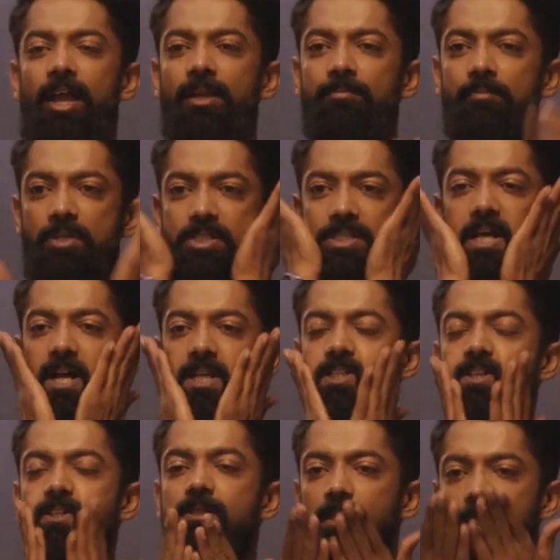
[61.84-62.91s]
and massage
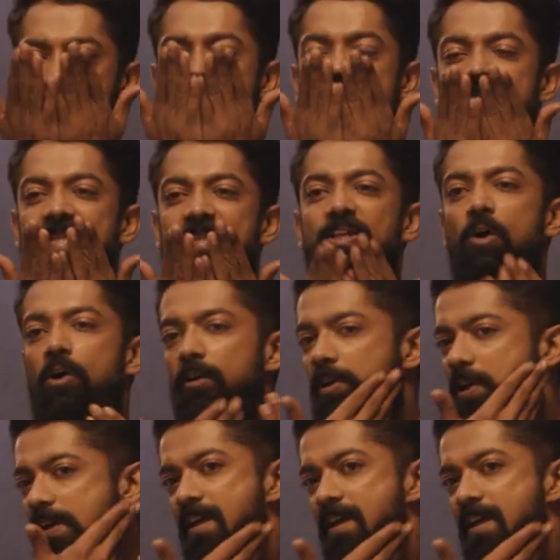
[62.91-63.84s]
it into your